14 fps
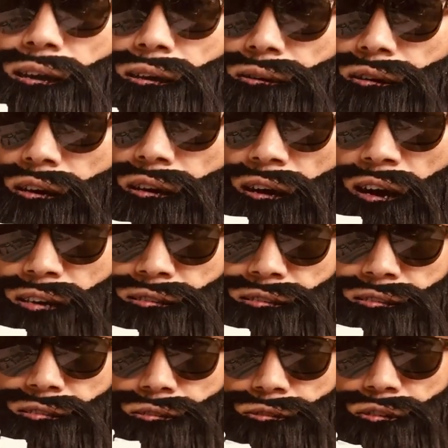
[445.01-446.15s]
Okay, I
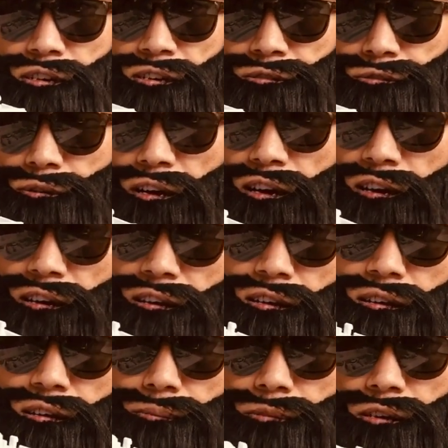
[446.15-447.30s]
just look at and try
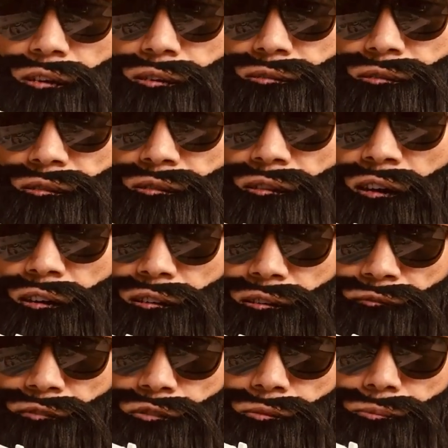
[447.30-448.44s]
because there are only a
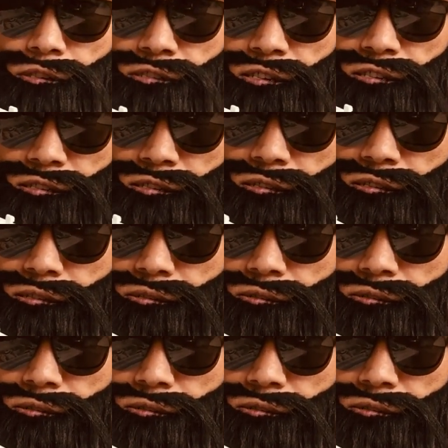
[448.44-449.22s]
few positions.